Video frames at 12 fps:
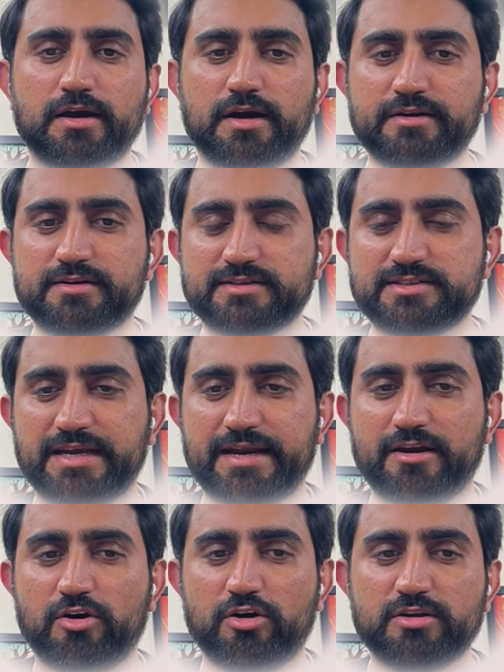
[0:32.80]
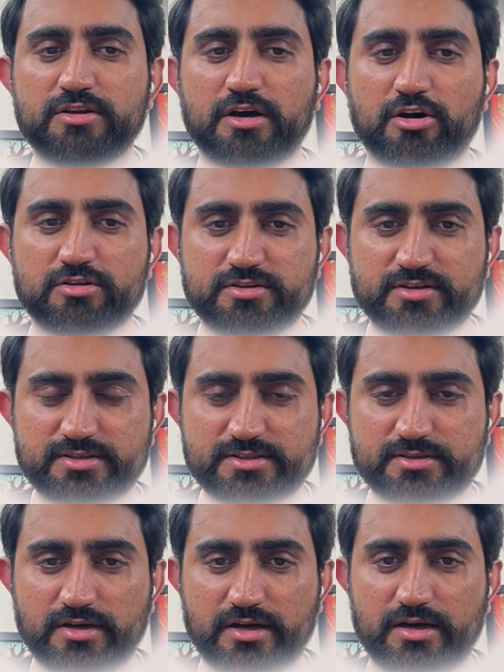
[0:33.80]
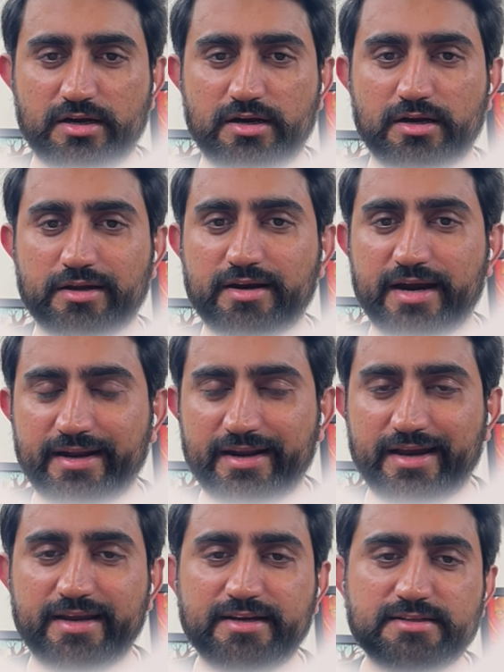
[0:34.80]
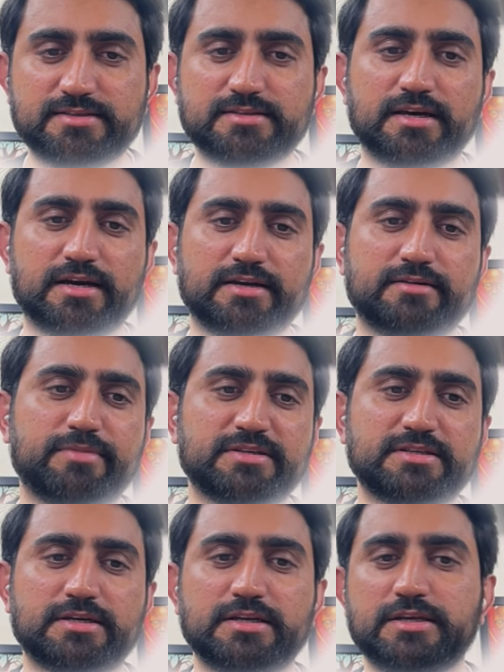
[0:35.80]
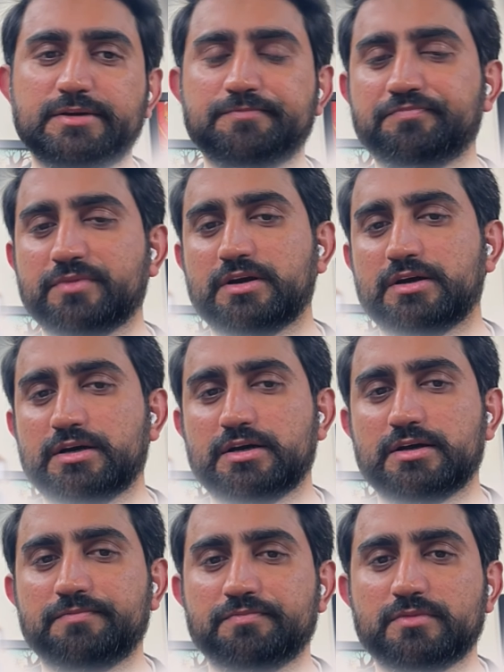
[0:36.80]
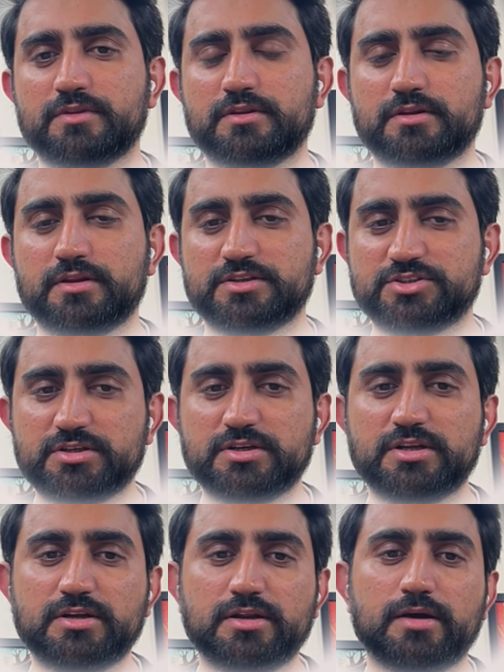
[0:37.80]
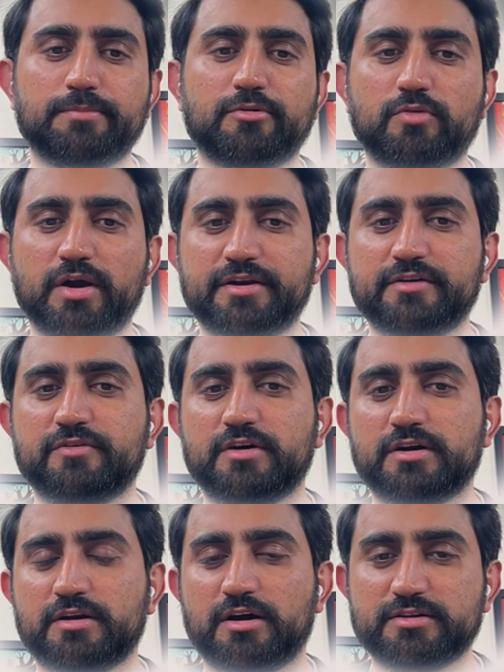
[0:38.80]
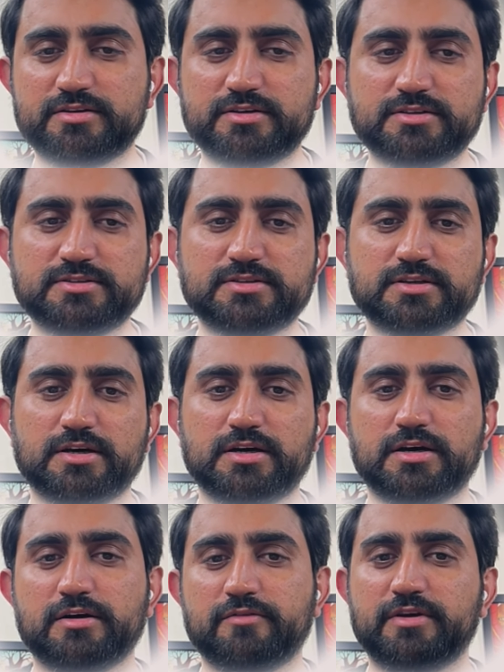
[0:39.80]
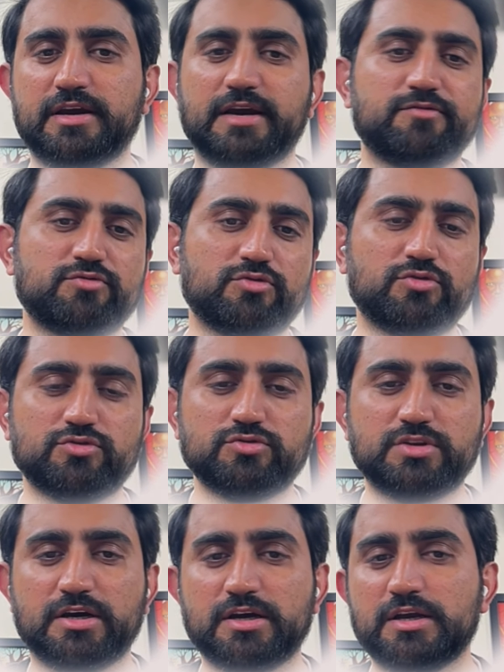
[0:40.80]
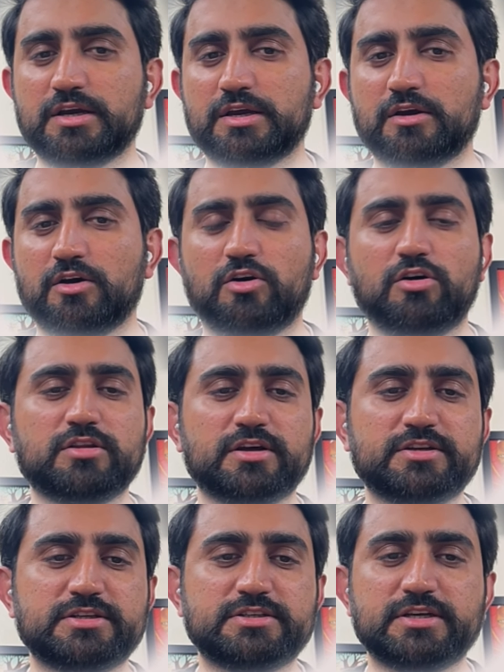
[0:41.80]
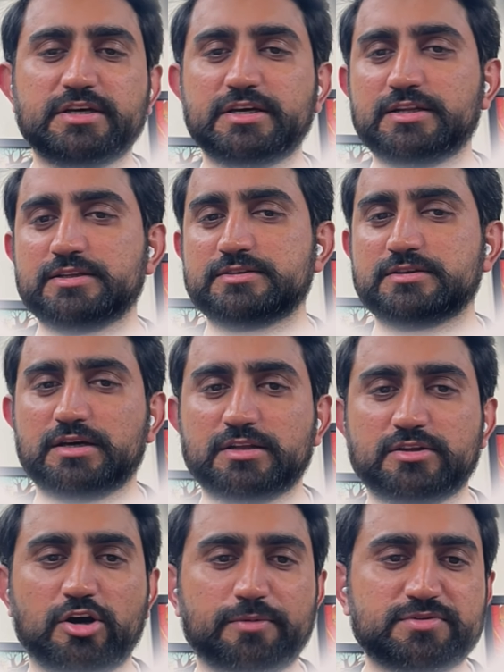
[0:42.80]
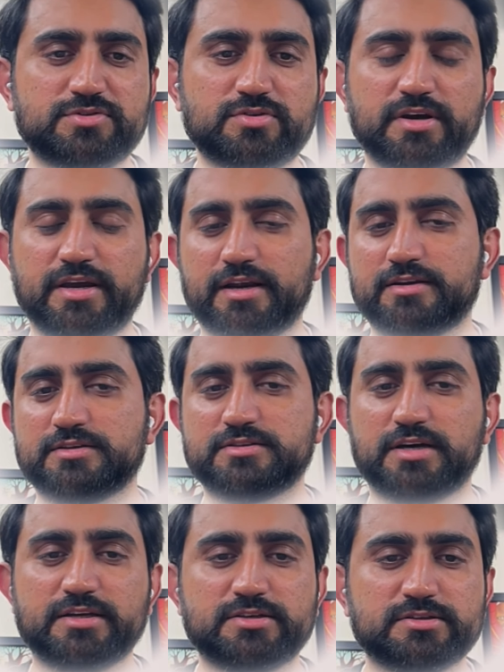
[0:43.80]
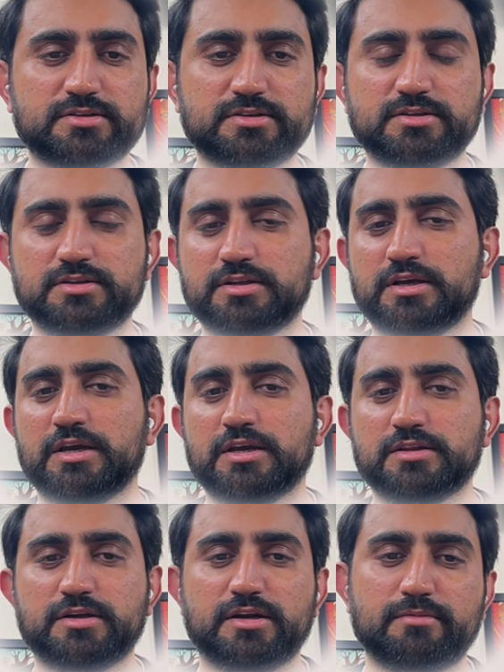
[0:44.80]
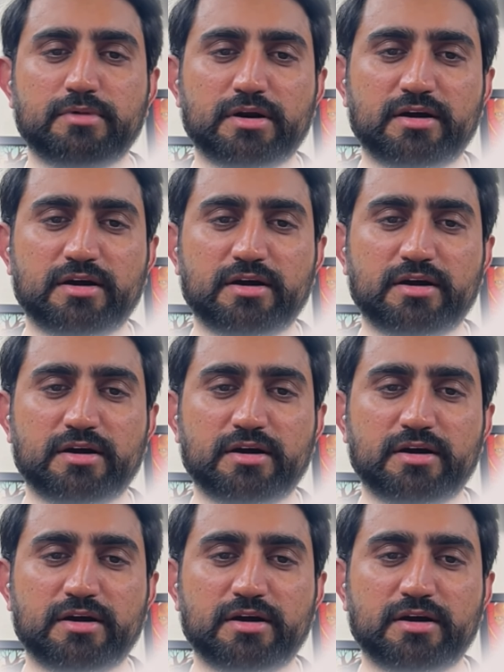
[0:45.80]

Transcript: understand all the authors' guidelines that basically the journal provided for authors. We have to go to the all the details, the abstract, the title, the